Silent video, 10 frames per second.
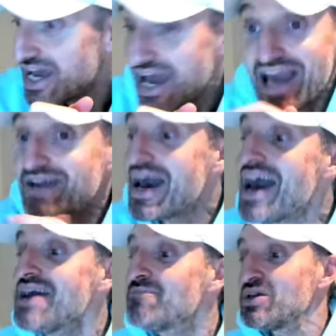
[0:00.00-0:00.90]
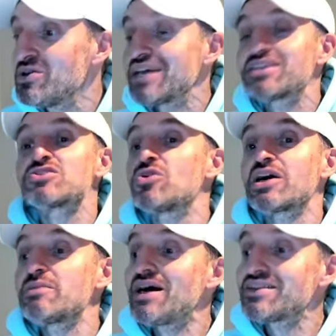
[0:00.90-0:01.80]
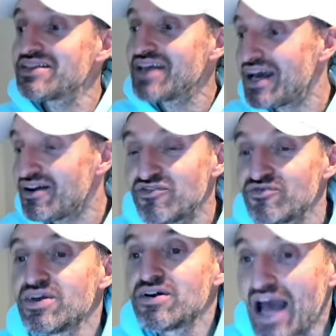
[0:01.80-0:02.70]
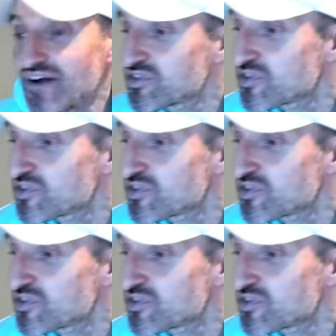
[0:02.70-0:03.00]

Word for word: Hey, hey, but you get to talk about the day after